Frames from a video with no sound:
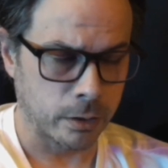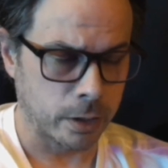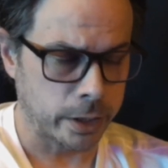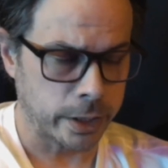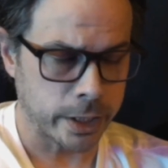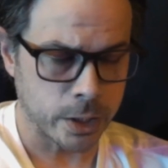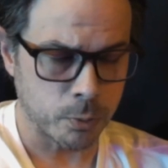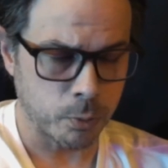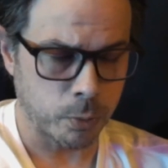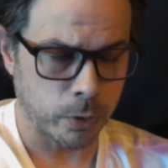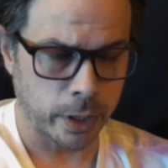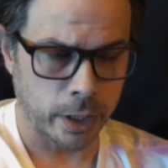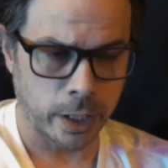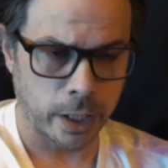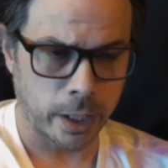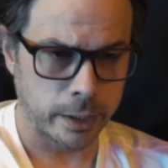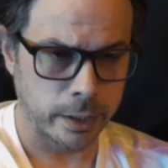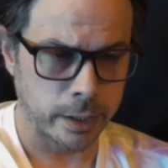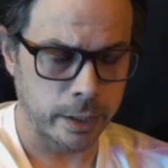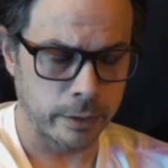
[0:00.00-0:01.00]
Now, at this
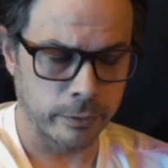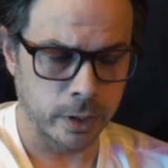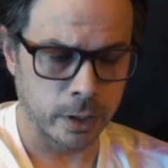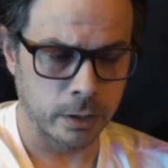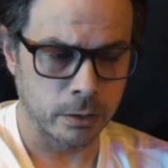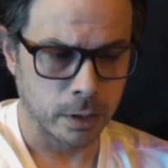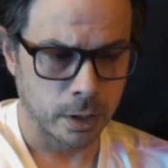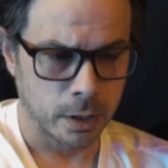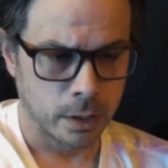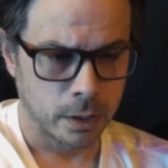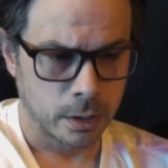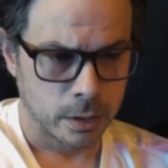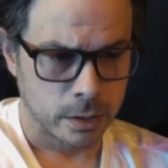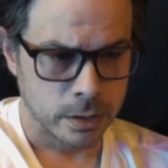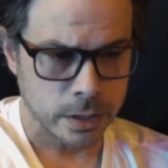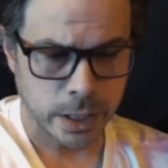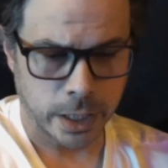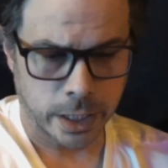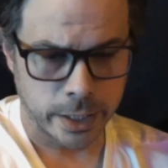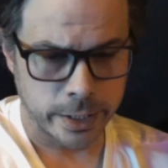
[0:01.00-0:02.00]
point, I had given
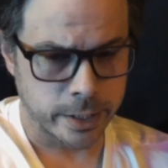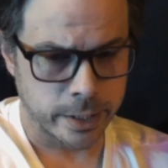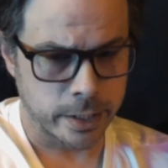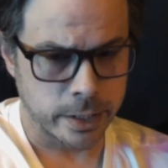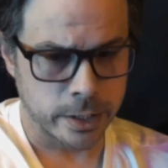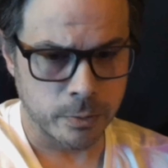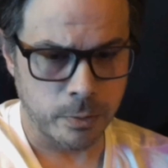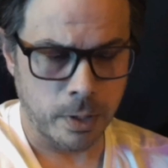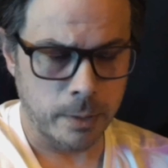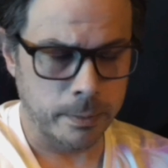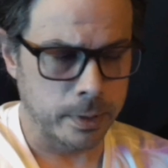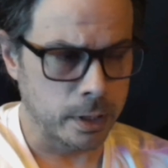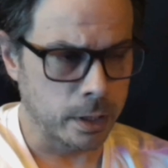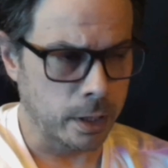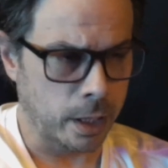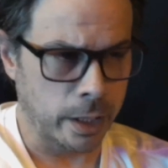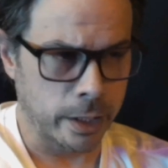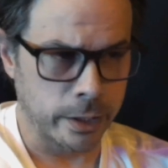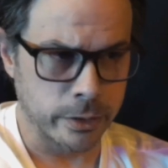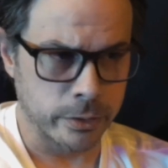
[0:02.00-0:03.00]
dozens,
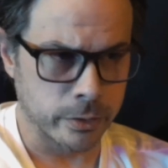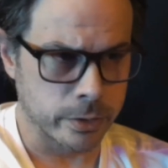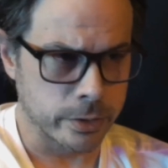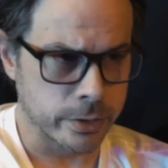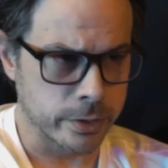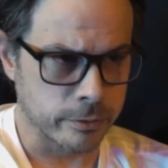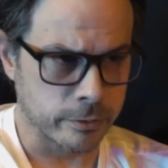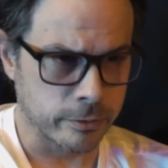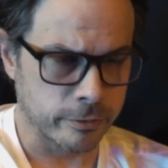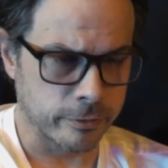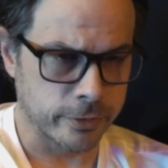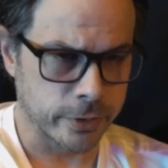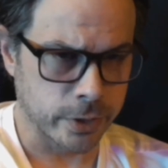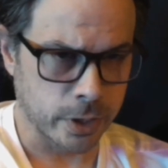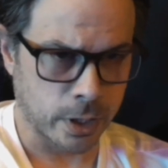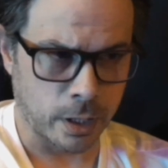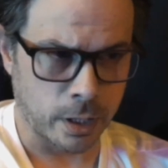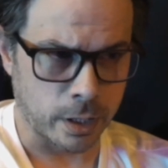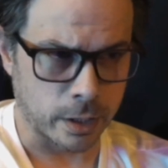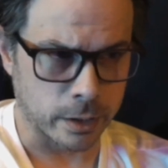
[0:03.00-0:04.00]
maybe hundreds of
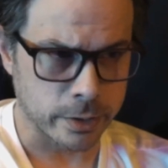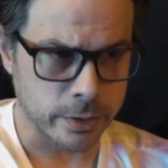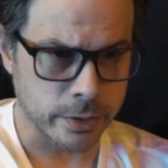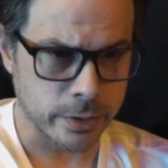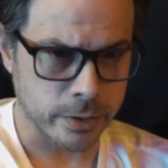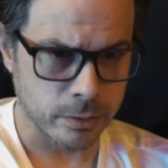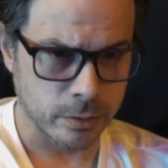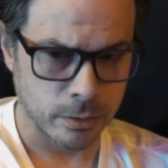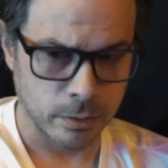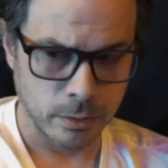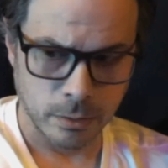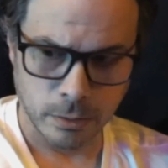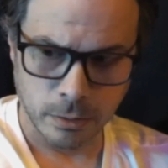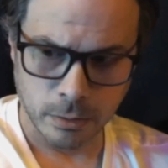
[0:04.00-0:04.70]
talks.